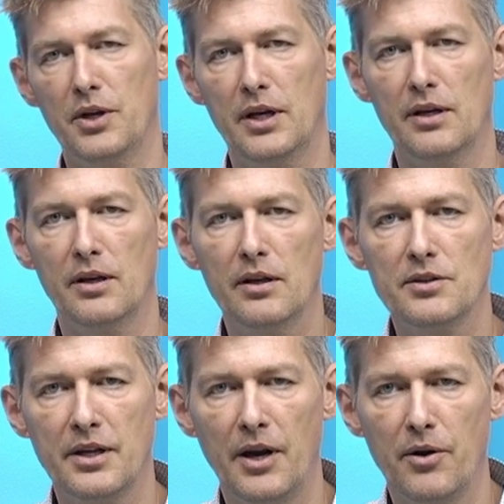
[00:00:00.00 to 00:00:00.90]
in
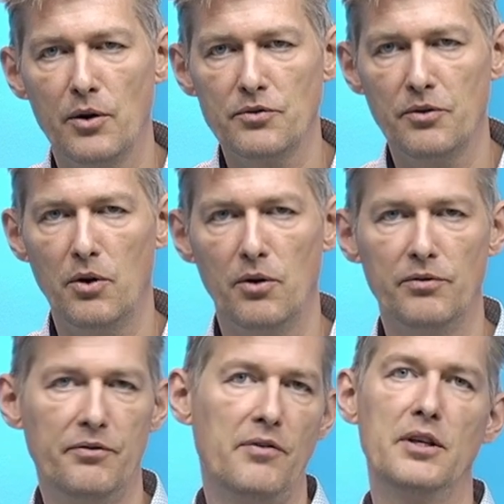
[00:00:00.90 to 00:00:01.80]
scenarios for
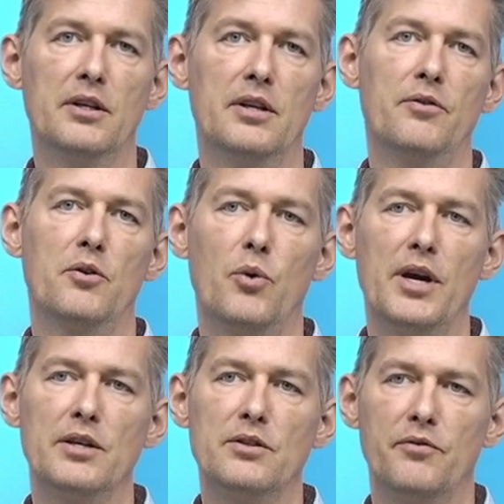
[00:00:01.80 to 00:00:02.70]
15 different
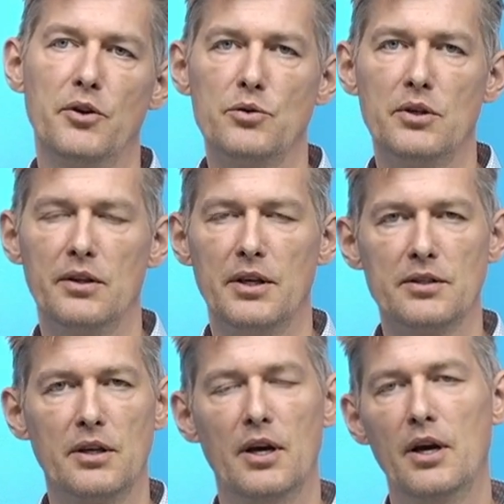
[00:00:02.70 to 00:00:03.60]
ways of using
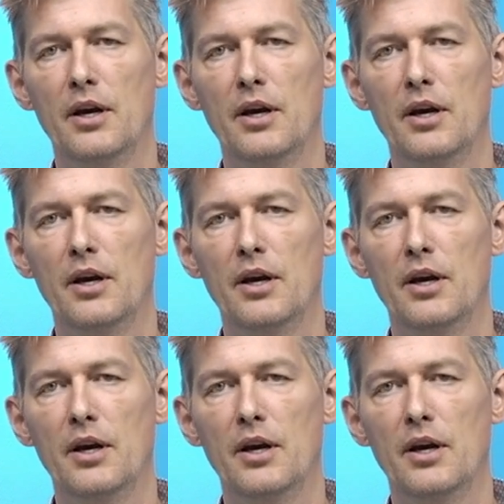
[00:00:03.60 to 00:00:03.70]
this